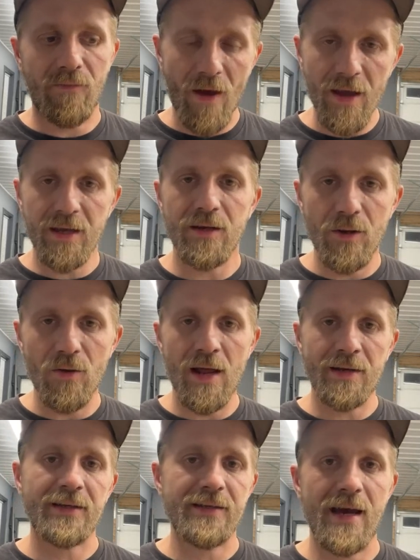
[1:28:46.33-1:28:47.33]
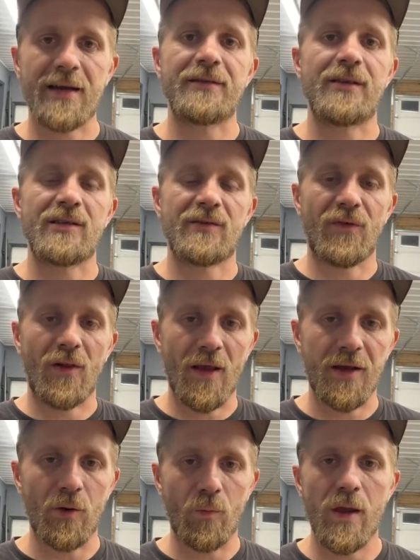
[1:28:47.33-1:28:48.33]
could go down to Texas for
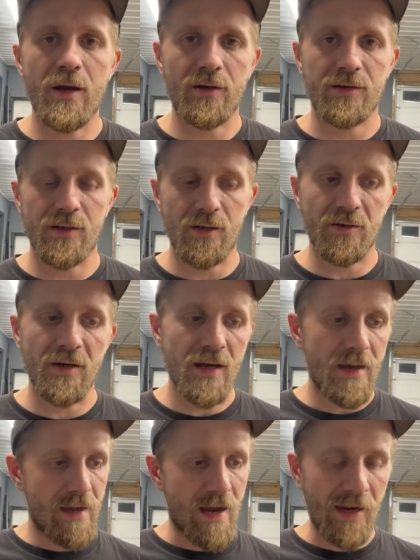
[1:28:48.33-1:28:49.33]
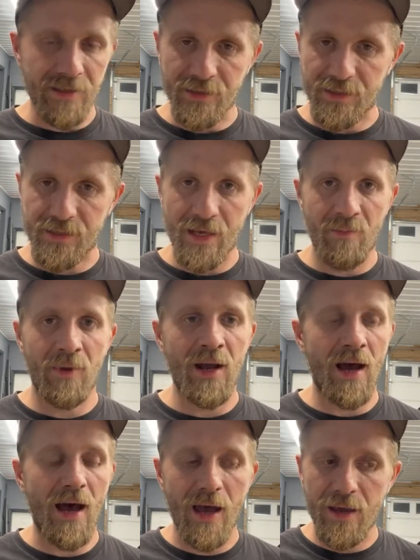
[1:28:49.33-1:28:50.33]
like a week or two and just him and
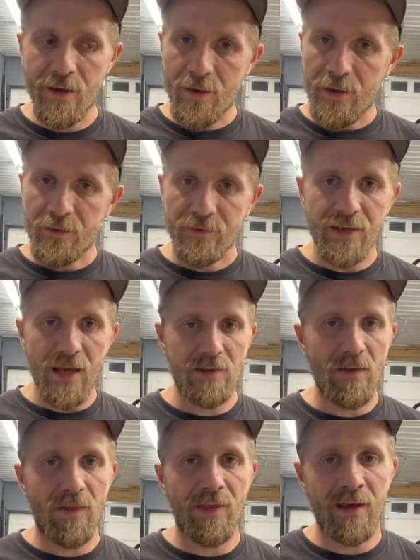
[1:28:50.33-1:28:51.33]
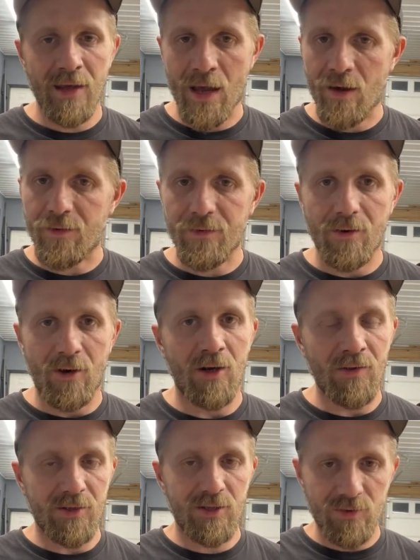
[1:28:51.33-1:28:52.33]
I take the thing out on
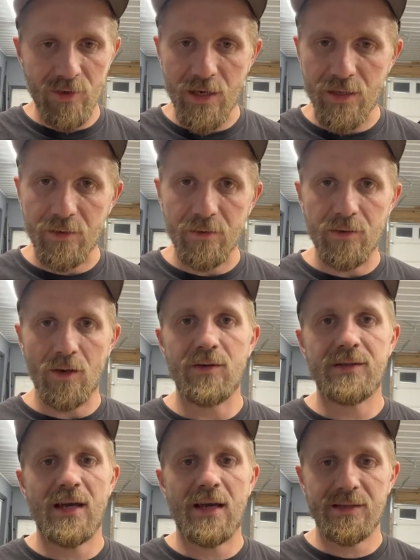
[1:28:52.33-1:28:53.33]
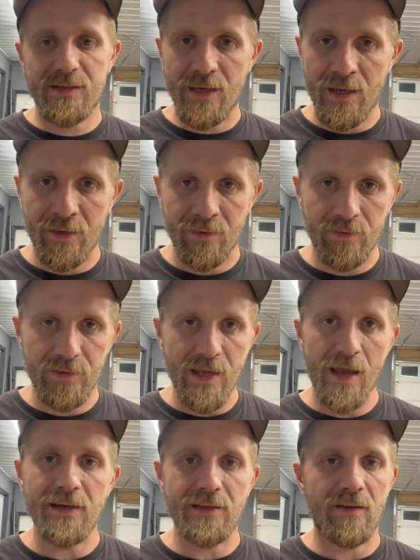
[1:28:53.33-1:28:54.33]
the street, go testing,
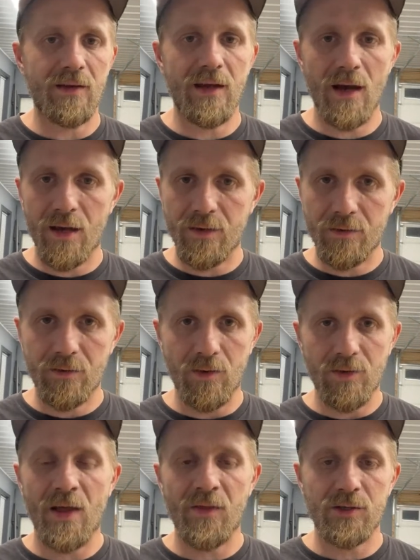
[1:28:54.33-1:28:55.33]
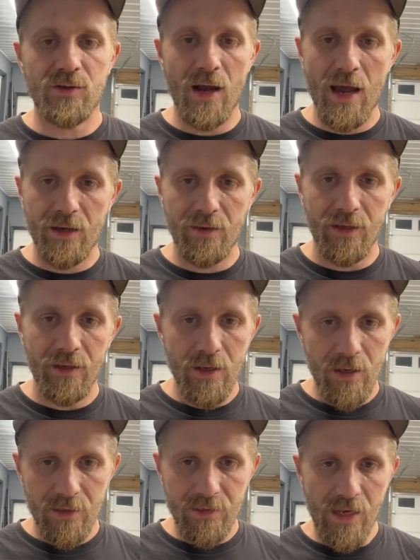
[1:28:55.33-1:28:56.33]
take it to the gut, go down the track, like
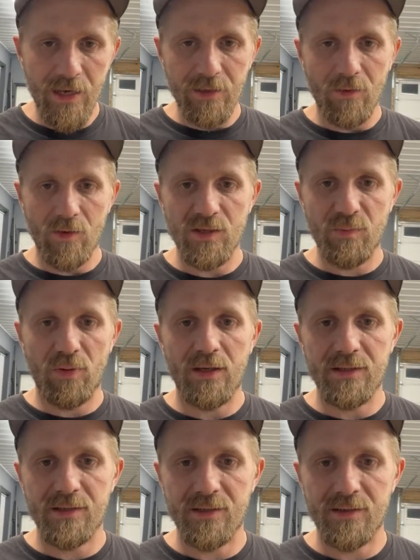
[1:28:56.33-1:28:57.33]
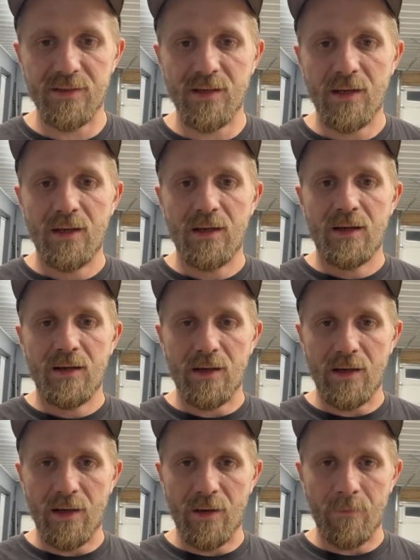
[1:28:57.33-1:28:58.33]
take it to those places,
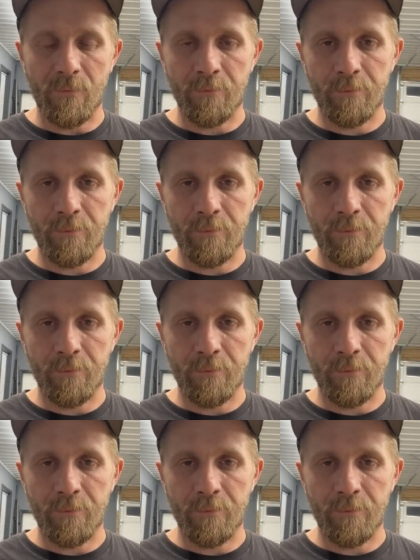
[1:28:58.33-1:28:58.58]
and